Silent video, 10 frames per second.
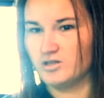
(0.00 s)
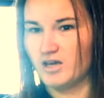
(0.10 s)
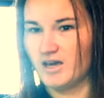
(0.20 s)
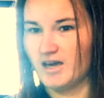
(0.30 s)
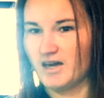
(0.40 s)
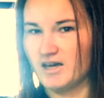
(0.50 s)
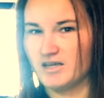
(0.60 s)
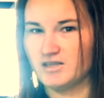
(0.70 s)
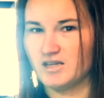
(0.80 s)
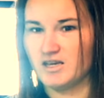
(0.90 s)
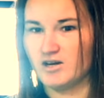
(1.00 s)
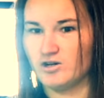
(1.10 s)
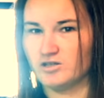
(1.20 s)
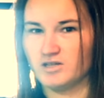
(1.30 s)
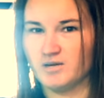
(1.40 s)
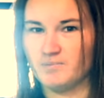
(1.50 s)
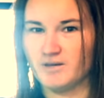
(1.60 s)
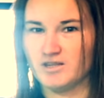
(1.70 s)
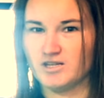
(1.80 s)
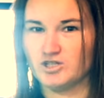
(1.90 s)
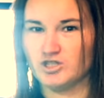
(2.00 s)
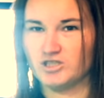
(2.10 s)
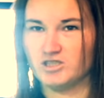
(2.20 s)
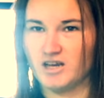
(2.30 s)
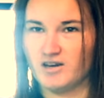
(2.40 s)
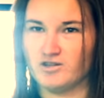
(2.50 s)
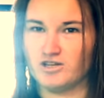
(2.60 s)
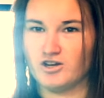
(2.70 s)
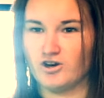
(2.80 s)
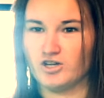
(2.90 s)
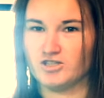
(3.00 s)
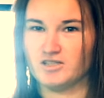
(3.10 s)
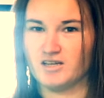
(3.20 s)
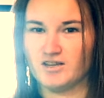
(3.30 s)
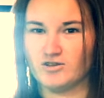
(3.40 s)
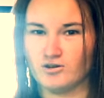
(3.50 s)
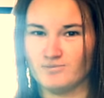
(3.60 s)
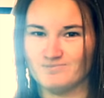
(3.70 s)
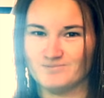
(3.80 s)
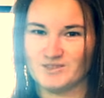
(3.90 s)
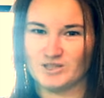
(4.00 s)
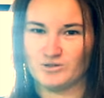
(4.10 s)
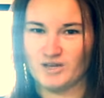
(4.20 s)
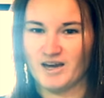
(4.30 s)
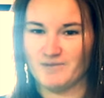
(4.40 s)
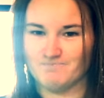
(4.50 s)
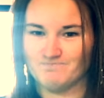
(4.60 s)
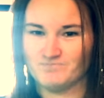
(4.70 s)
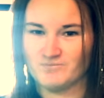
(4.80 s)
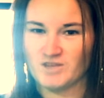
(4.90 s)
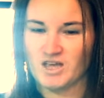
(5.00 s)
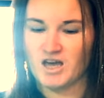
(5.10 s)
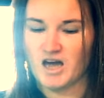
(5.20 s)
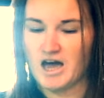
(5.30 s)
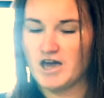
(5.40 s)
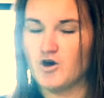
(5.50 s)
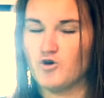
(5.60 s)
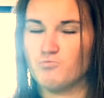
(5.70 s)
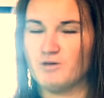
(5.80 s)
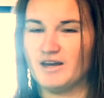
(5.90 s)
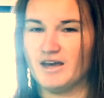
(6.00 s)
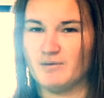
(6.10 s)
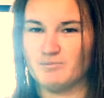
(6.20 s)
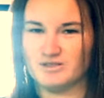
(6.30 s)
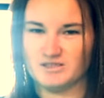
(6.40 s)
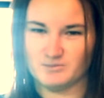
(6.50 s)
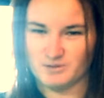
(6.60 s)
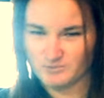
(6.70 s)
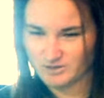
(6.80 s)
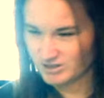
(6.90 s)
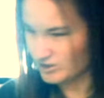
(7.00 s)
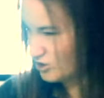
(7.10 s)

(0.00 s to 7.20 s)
and they hooked up, and they just now they are together. So yeah, I hope that happens to me with Nick